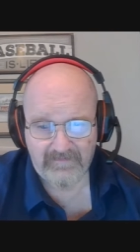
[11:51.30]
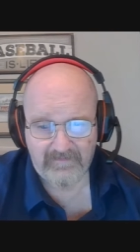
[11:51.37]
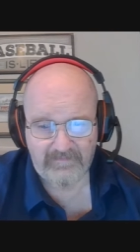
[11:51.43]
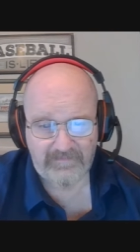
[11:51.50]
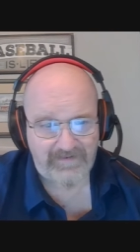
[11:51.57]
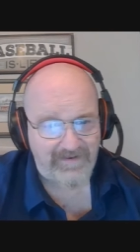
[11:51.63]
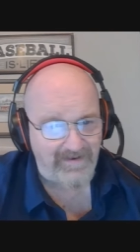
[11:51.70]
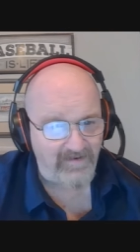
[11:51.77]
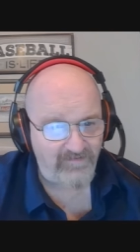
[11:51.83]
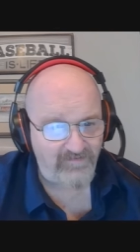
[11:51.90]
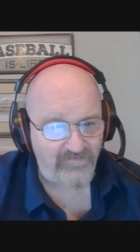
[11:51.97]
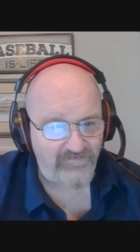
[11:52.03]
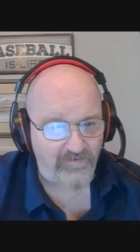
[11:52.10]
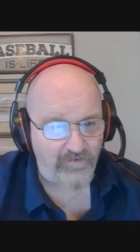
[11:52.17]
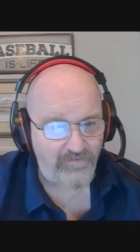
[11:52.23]
But
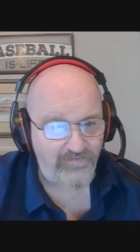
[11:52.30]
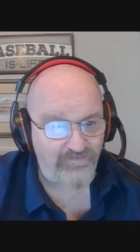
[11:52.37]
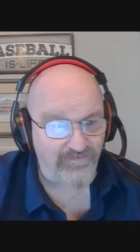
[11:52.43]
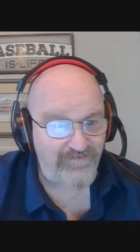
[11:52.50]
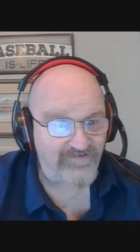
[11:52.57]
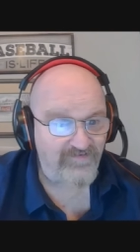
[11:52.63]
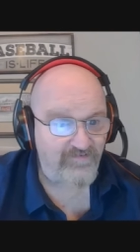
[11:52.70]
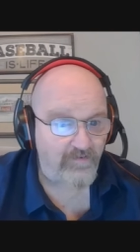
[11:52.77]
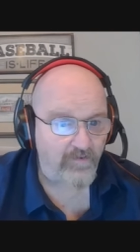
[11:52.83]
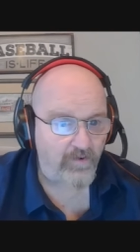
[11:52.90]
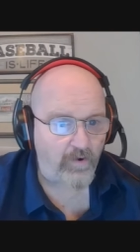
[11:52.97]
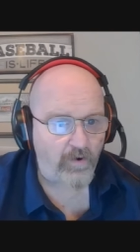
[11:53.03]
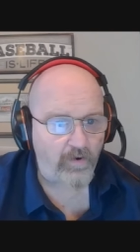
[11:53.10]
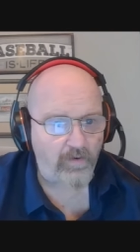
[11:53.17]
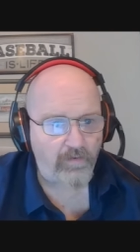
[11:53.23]
Angel's going through this her
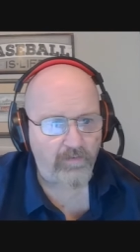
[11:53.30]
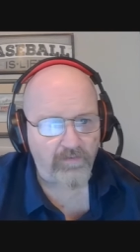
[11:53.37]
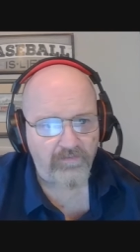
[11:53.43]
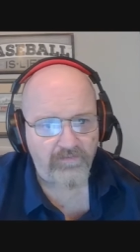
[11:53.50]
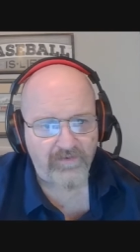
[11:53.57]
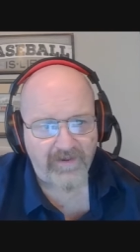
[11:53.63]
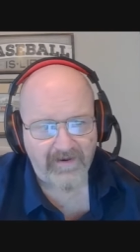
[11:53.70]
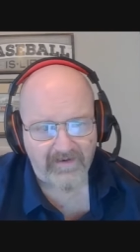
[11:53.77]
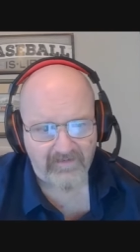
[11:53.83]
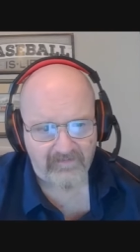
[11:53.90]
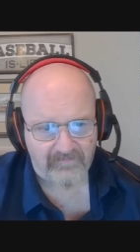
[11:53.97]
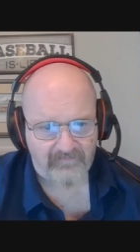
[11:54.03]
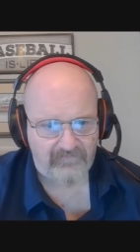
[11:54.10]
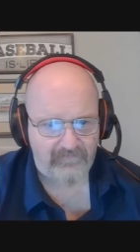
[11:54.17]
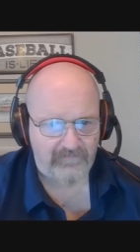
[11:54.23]
whole
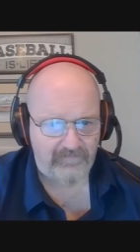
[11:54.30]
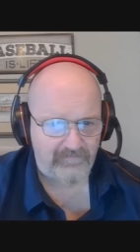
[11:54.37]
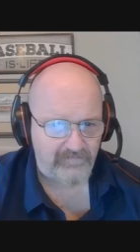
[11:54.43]
life.